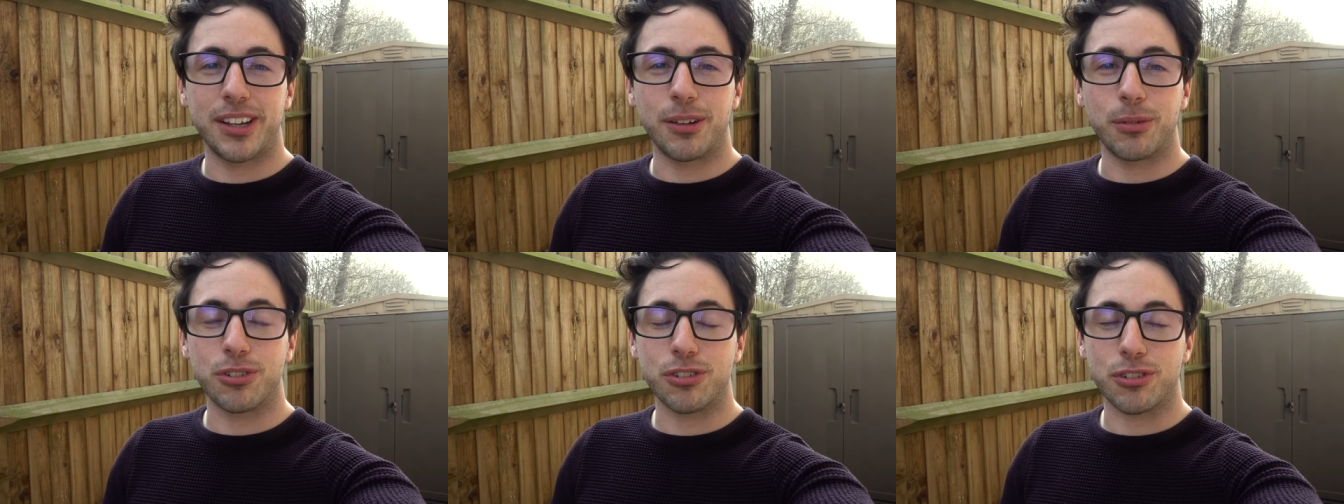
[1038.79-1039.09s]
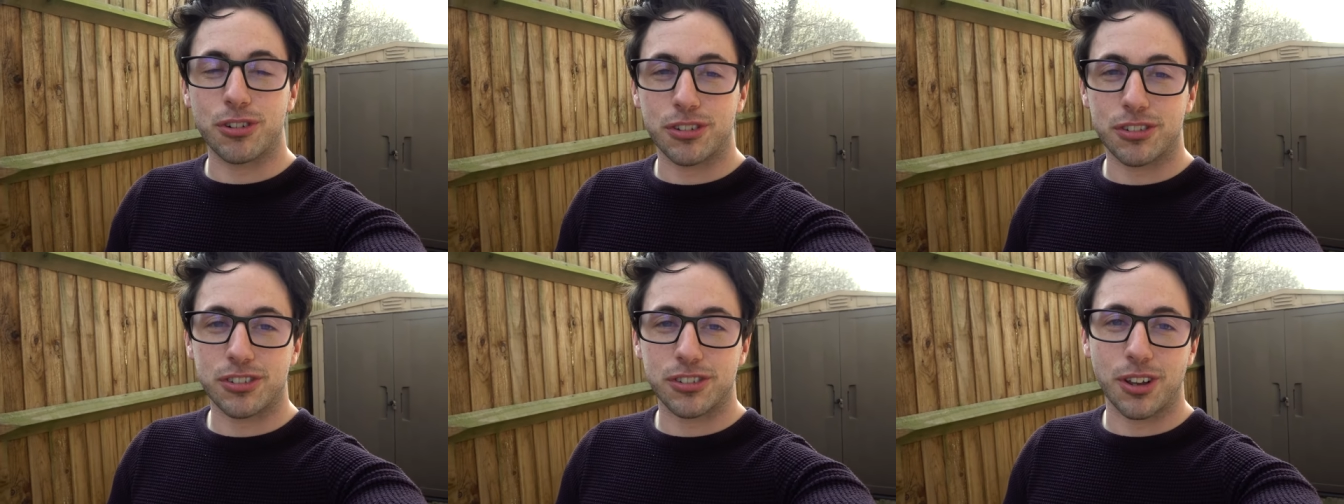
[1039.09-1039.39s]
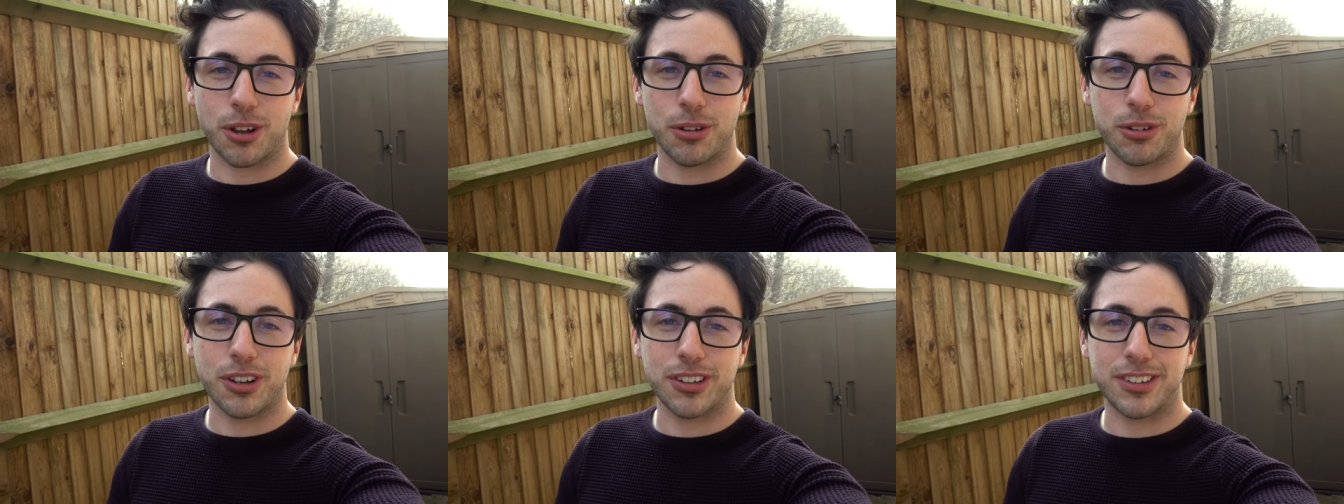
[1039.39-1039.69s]
It was
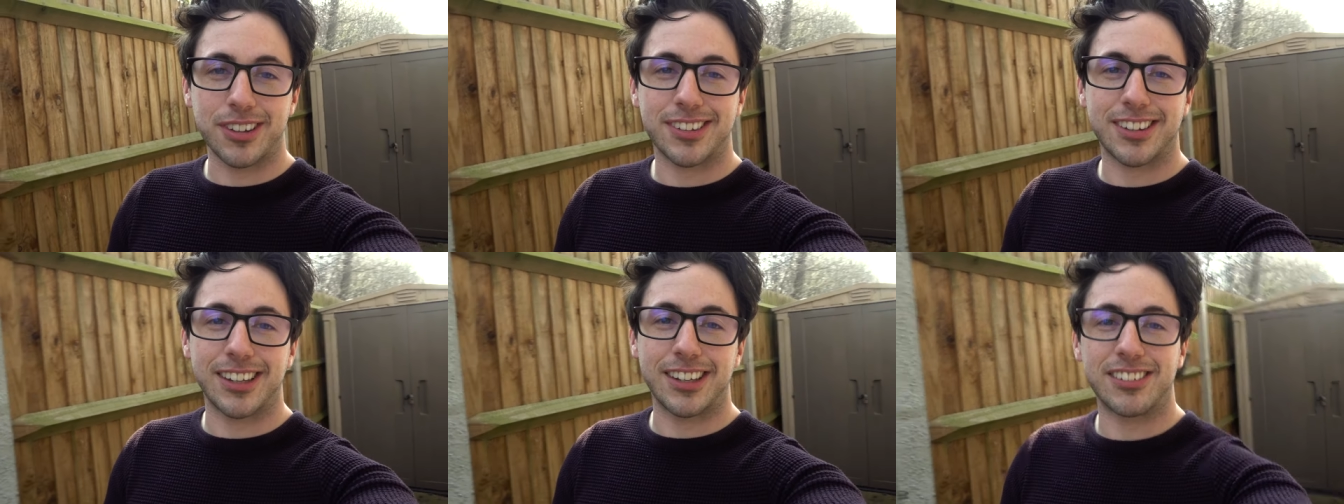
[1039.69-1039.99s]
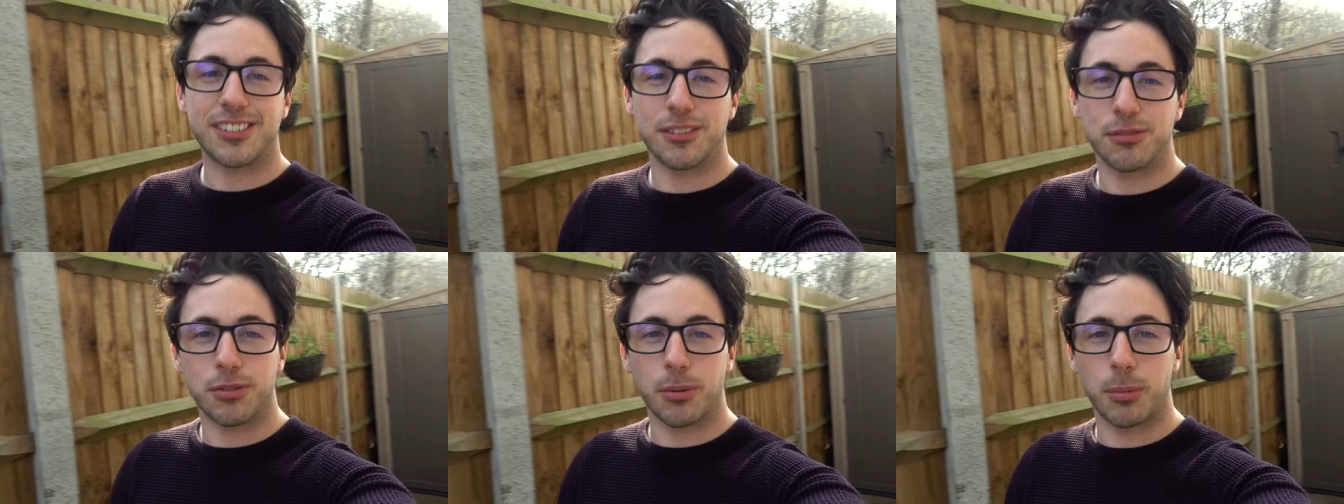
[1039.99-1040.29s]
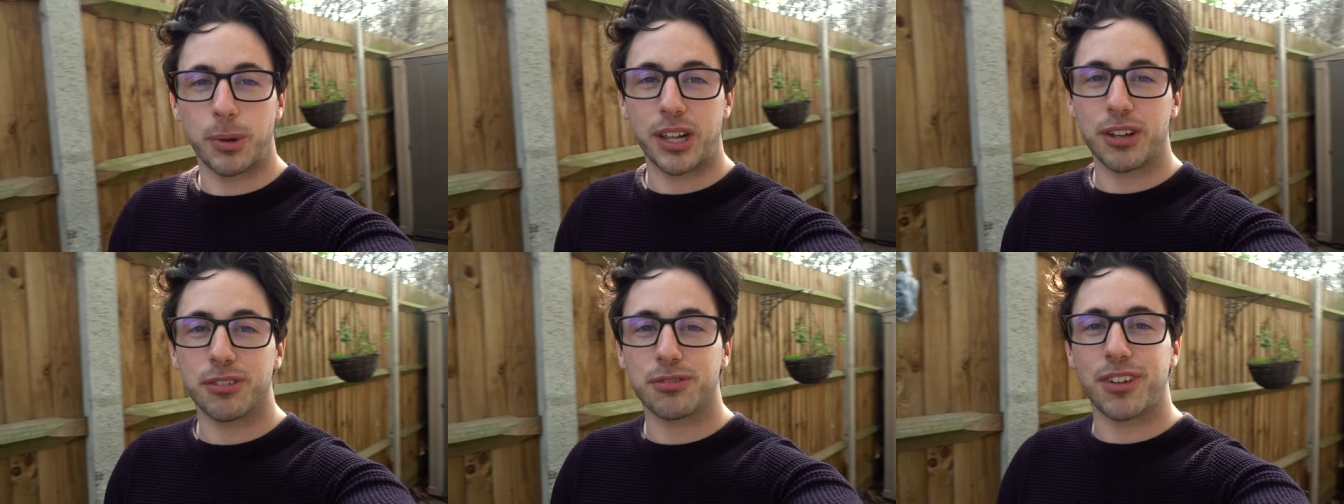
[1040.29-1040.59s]
so good to see some
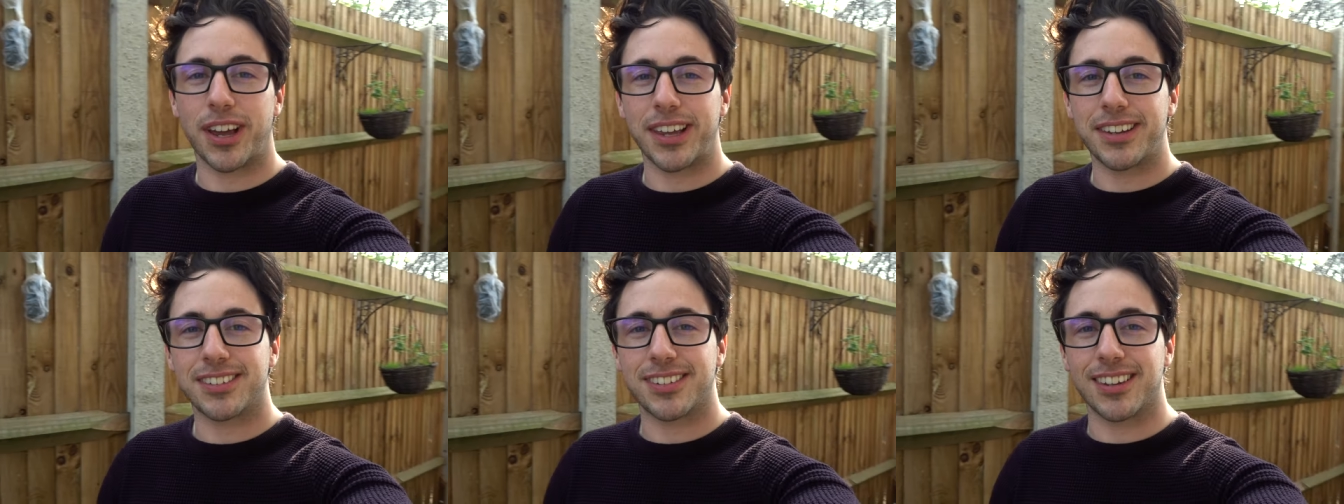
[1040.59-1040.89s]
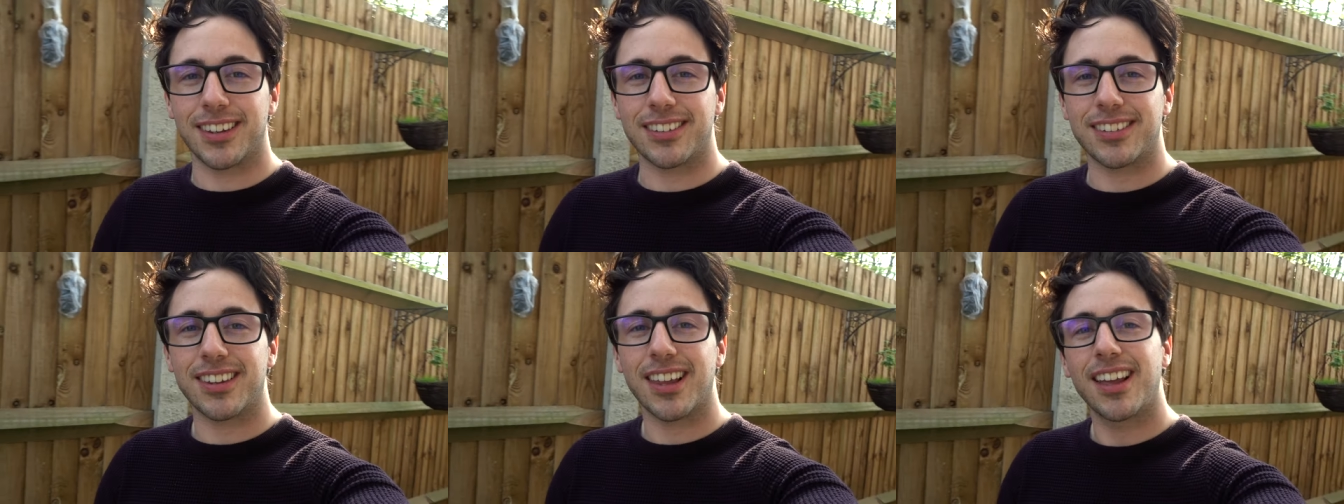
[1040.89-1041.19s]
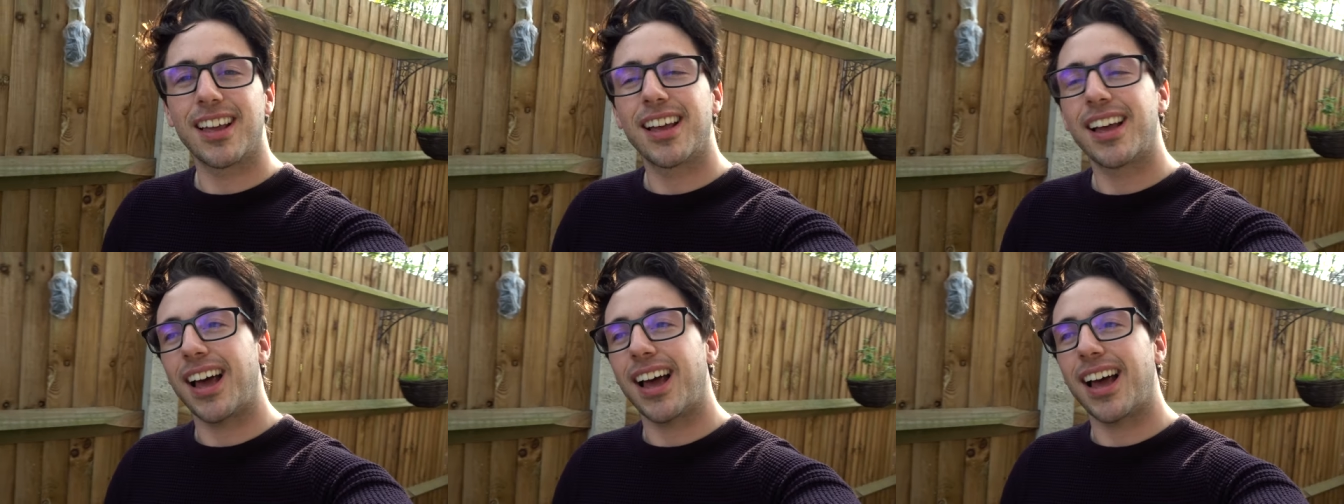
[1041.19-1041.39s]
familiar faces,